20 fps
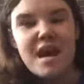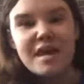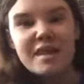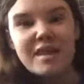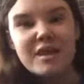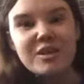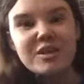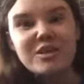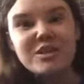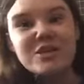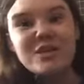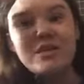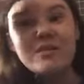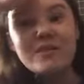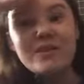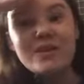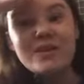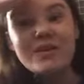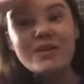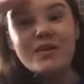And then
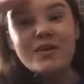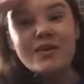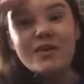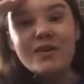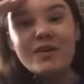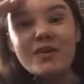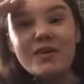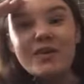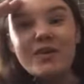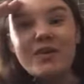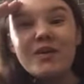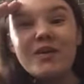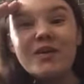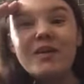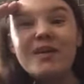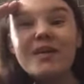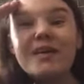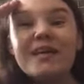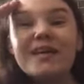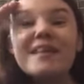
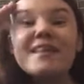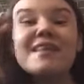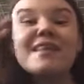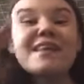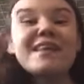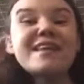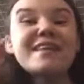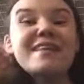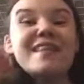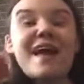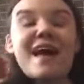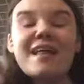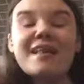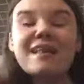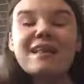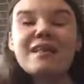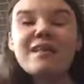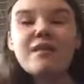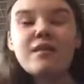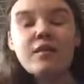Jimmy sees that
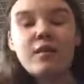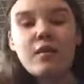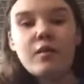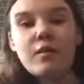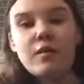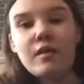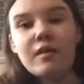little,